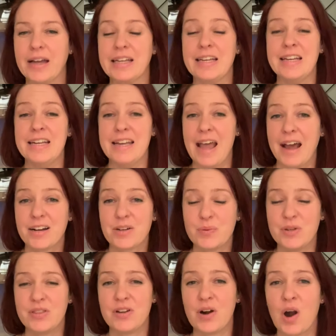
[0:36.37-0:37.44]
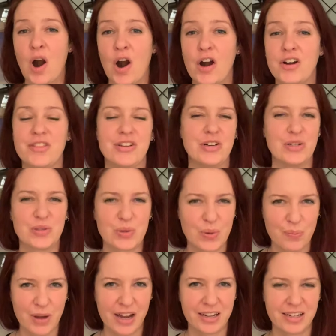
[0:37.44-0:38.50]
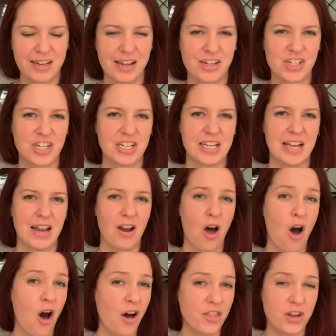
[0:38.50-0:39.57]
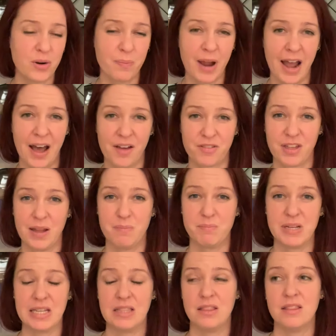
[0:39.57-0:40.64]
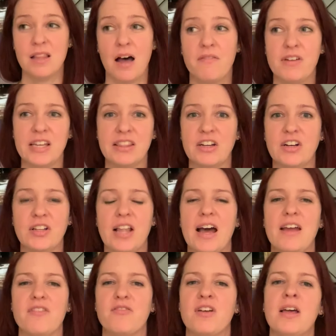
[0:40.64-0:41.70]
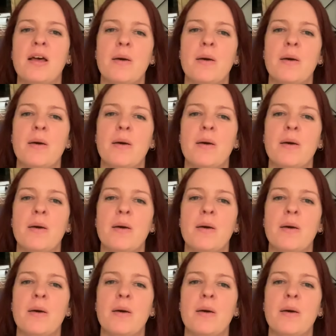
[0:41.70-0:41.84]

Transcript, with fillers: connect with their heart, their soul-mind connection, get on their path and be loving their life